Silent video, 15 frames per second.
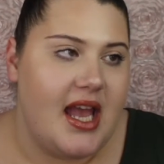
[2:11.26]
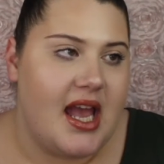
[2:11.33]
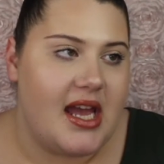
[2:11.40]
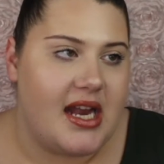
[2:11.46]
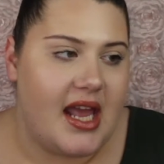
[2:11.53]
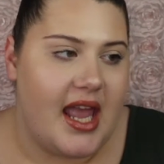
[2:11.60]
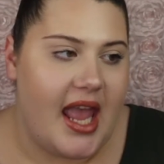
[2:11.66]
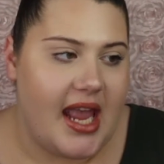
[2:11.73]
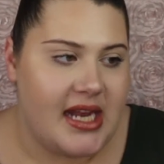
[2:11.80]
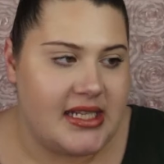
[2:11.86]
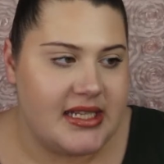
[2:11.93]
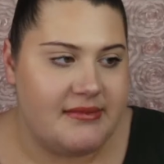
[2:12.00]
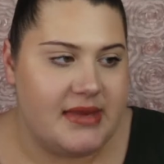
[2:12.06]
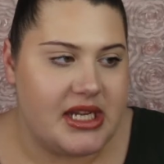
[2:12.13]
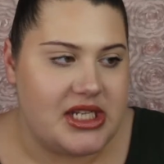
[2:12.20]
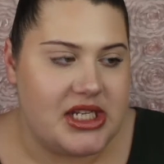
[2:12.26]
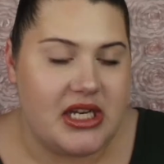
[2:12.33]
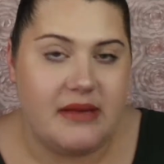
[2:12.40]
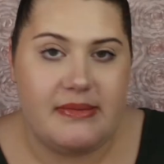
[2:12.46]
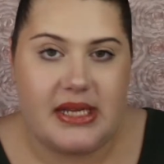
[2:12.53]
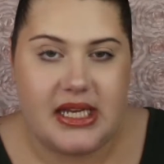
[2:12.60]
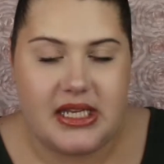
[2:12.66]
And I hate to mention
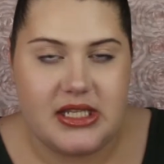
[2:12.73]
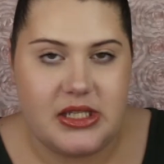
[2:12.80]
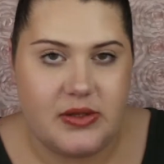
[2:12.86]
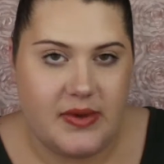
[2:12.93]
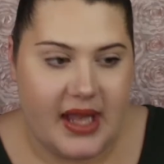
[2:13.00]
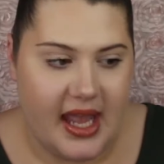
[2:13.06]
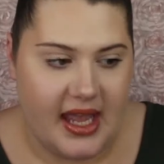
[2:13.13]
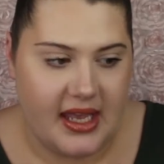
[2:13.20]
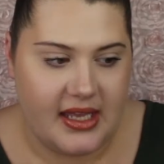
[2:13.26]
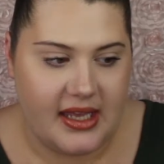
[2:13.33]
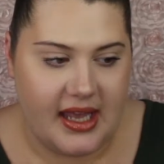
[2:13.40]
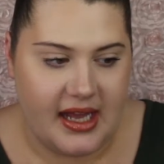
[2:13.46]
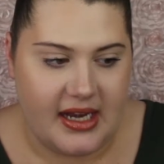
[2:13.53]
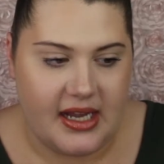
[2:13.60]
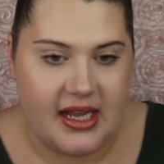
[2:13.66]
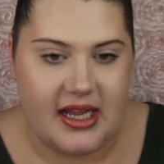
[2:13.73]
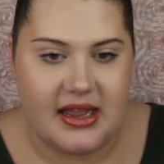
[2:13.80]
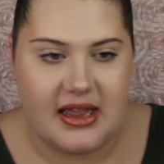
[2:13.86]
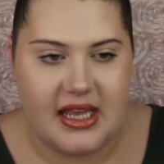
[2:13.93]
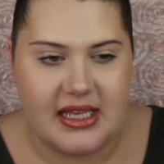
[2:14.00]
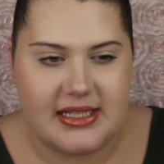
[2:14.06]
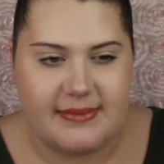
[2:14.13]
it because you can't get it
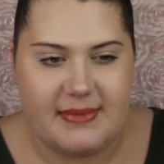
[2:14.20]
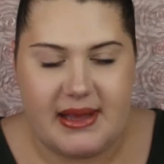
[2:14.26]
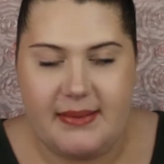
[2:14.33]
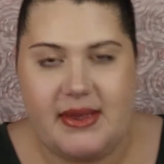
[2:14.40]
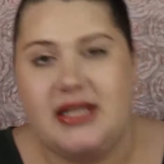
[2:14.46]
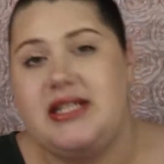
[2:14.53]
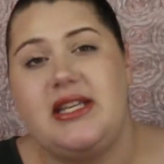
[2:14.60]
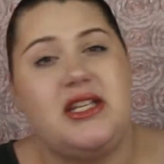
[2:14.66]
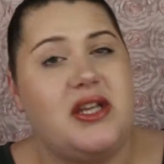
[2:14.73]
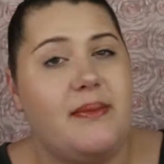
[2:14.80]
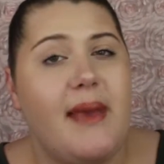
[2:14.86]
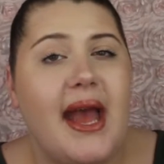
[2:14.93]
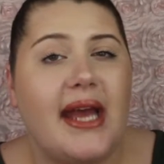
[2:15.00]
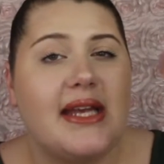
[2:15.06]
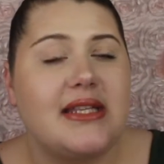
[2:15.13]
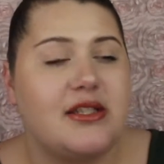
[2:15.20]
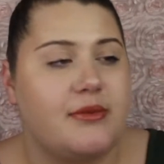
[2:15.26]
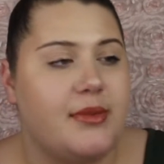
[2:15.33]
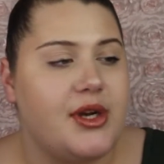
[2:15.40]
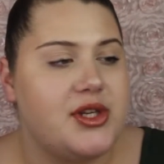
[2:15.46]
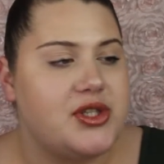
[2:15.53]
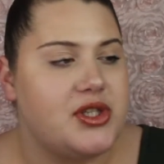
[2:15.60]
unless maybe T J Maxx or
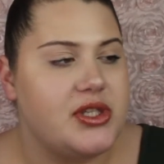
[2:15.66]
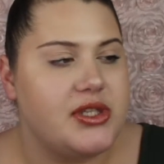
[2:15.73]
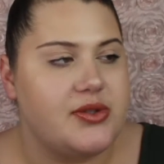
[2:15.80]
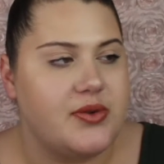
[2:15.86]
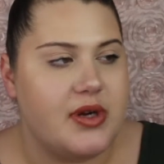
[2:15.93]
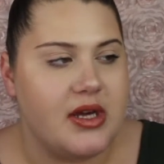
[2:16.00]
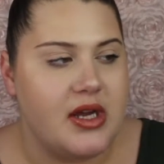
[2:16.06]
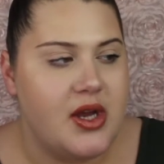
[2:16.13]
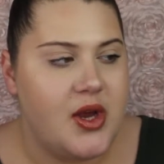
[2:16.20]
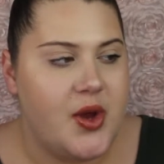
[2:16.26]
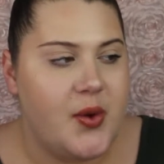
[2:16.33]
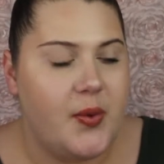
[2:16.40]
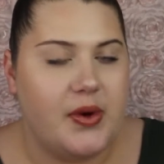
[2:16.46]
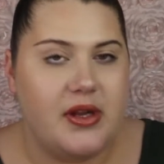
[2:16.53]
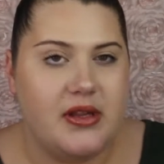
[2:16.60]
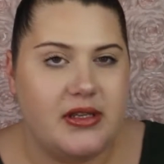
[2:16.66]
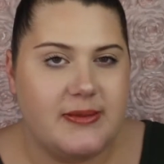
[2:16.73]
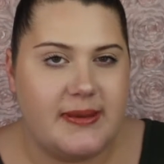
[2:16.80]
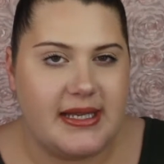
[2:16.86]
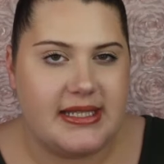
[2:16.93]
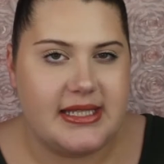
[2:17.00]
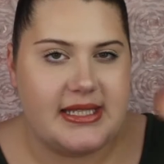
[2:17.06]
Marshall's or one of those
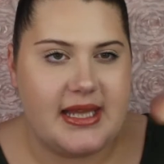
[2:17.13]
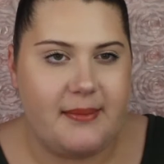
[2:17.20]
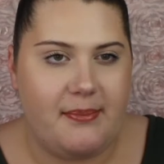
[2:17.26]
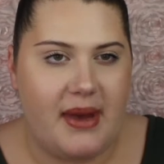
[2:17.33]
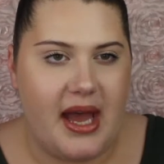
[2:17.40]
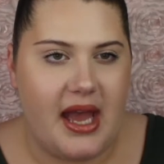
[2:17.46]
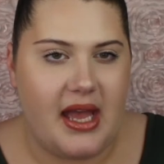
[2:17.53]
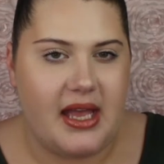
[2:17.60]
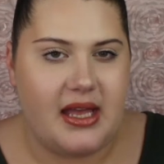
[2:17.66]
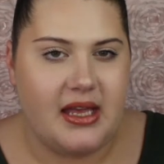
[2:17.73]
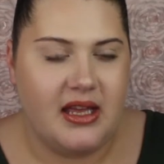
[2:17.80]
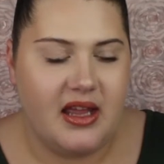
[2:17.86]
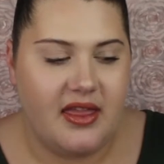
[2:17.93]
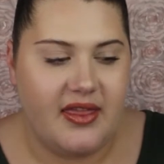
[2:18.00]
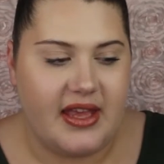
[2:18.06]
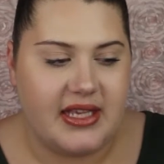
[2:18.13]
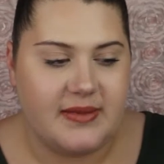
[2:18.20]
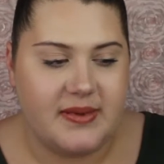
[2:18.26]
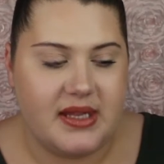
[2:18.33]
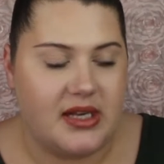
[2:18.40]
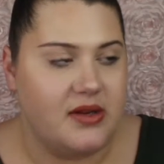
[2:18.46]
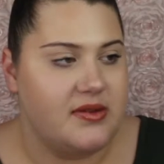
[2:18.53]
places that buy things
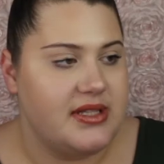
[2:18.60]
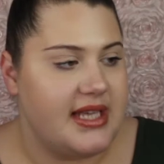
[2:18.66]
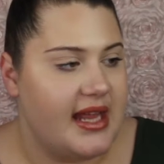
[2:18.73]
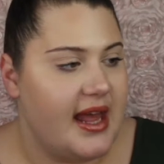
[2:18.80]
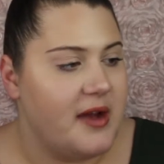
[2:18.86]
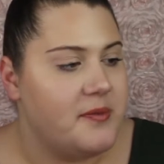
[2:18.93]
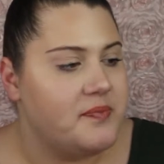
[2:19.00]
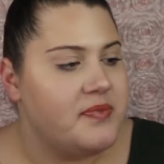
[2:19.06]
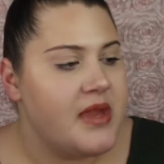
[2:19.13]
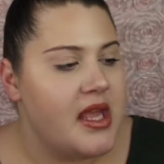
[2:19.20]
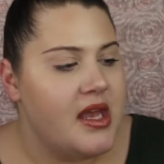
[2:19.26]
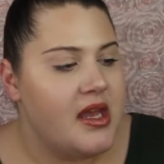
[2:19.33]
when they don't sell out.